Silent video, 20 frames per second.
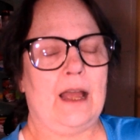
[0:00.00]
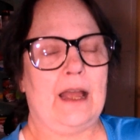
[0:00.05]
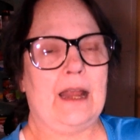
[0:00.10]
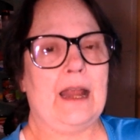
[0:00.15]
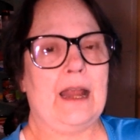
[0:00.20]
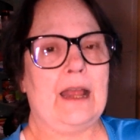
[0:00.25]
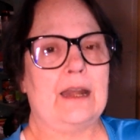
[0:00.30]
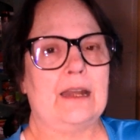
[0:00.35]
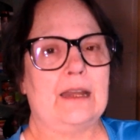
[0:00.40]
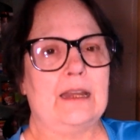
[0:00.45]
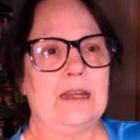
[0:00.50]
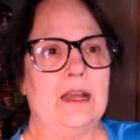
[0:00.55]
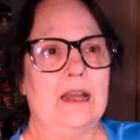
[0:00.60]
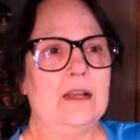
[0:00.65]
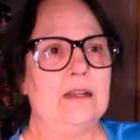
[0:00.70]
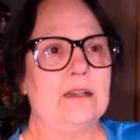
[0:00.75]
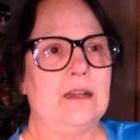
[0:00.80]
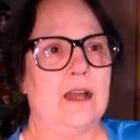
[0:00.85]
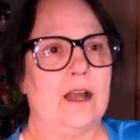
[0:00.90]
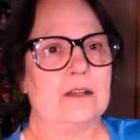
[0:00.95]
had a
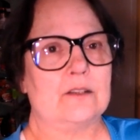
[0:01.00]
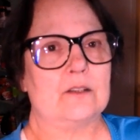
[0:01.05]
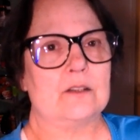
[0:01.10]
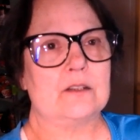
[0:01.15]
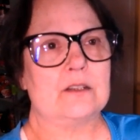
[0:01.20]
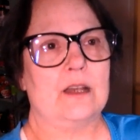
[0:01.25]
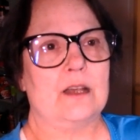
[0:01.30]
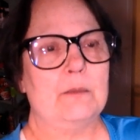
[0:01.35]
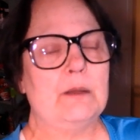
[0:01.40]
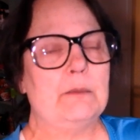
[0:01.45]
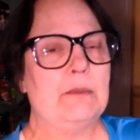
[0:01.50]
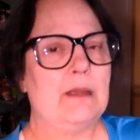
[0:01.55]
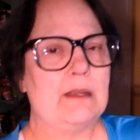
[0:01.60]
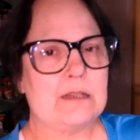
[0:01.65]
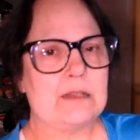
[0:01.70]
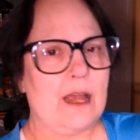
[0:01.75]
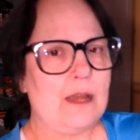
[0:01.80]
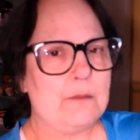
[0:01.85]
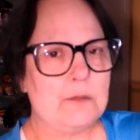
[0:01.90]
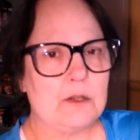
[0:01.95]
young doctor tell me, by the
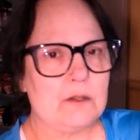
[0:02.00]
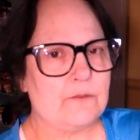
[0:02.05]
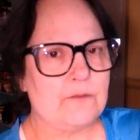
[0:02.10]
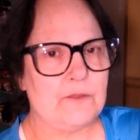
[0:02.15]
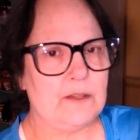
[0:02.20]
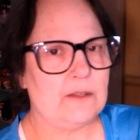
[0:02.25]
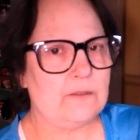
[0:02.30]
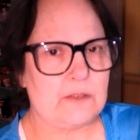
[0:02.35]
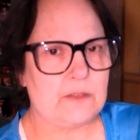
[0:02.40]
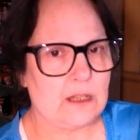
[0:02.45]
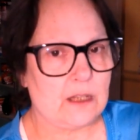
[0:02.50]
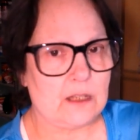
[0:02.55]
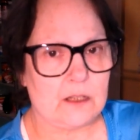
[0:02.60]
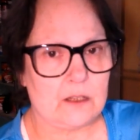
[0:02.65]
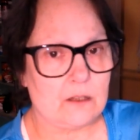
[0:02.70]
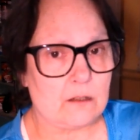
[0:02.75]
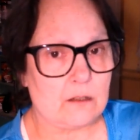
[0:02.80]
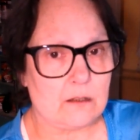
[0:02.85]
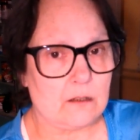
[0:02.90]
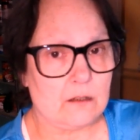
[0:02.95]
time you're 50,
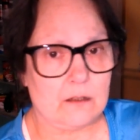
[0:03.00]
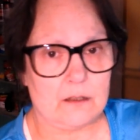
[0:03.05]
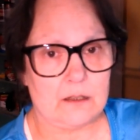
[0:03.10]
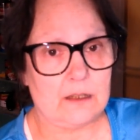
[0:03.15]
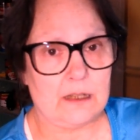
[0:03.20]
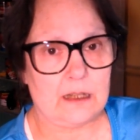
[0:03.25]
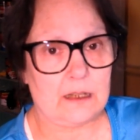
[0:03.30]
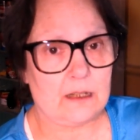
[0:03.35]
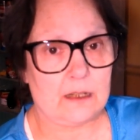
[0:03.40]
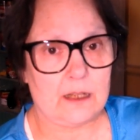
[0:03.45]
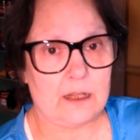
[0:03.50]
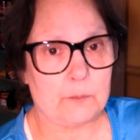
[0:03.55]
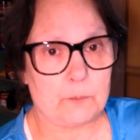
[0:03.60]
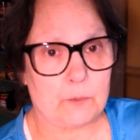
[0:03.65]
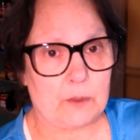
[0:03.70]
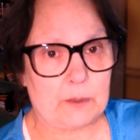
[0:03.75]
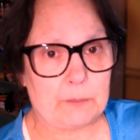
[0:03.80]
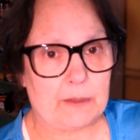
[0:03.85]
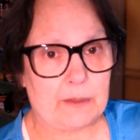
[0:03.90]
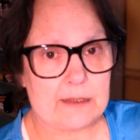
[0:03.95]
you're going to need a hip
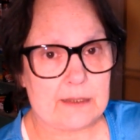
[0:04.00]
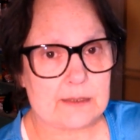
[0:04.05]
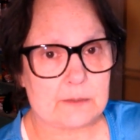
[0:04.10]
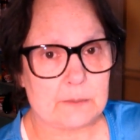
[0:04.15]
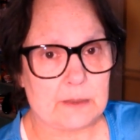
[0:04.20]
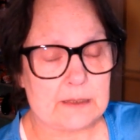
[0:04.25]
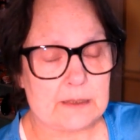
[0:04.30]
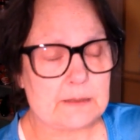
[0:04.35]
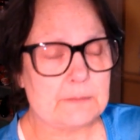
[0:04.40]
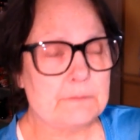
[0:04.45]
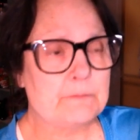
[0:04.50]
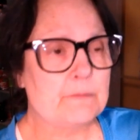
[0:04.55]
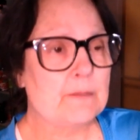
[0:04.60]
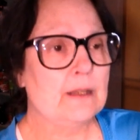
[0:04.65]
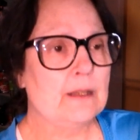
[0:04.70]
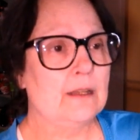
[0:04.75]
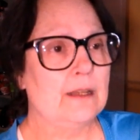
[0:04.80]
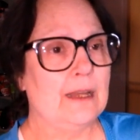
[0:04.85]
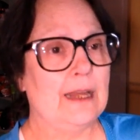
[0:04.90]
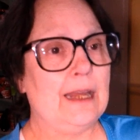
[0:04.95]
replacement.
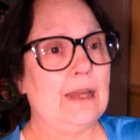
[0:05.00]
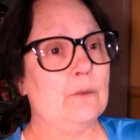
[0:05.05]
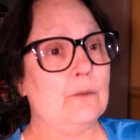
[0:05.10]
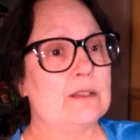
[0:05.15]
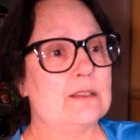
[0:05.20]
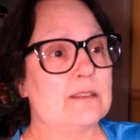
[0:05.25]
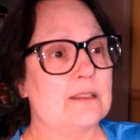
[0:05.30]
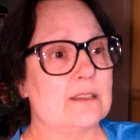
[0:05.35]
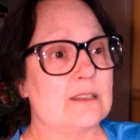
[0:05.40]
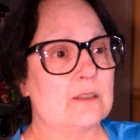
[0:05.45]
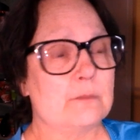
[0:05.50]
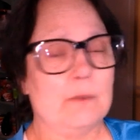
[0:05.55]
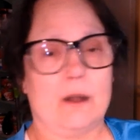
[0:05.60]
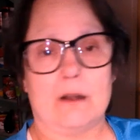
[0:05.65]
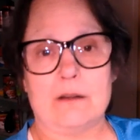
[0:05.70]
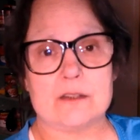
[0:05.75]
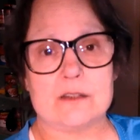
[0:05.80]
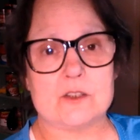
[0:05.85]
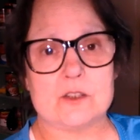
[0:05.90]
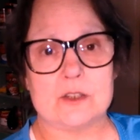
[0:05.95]
He was the
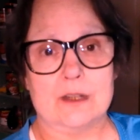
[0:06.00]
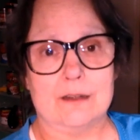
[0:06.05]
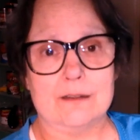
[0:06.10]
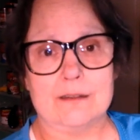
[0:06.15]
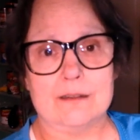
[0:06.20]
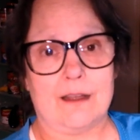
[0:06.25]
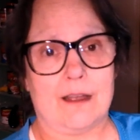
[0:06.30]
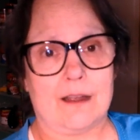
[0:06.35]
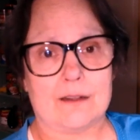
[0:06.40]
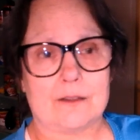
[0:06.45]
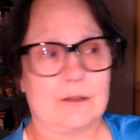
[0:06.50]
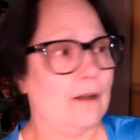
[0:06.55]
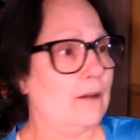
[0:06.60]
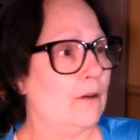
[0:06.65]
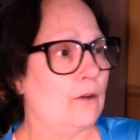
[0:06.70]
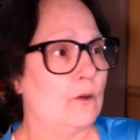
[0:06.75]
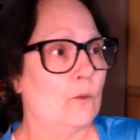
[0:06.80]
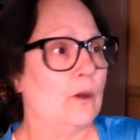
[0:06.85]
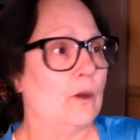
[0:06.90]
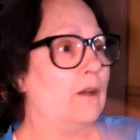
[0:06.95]
smartest young doctor. I
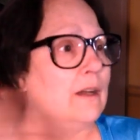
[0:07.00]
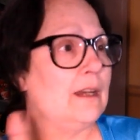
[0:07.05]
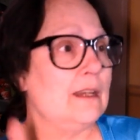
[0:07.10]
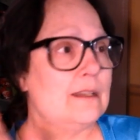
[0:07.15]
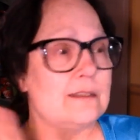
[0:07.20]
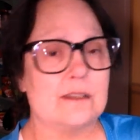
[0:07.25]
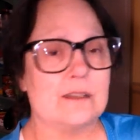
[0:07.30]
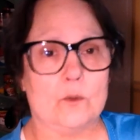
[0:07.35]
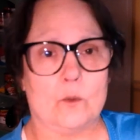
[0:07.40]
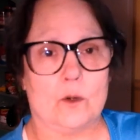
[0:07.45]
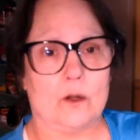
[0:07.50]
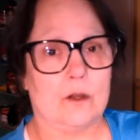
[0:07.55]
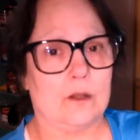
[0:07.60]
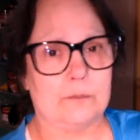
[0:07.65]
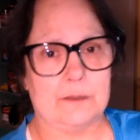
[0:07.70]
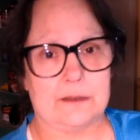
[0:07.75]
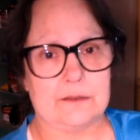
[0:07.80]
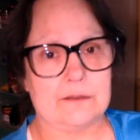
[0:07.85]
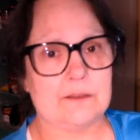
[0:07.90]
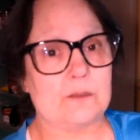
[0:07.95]
don't know where he is in the world,
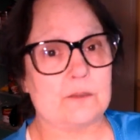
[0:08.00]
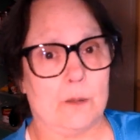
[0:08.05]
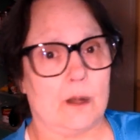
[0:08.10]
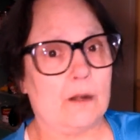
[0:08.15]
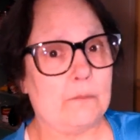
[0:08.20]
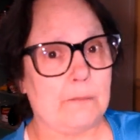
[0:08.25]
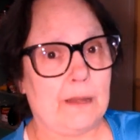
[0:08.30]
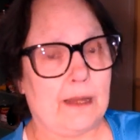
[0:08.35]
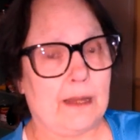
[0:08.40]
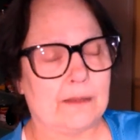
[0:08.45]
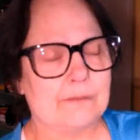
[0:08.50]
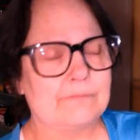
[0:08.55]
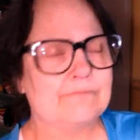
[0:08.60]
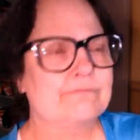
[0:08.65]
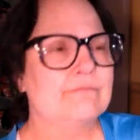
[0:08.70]
but smart man.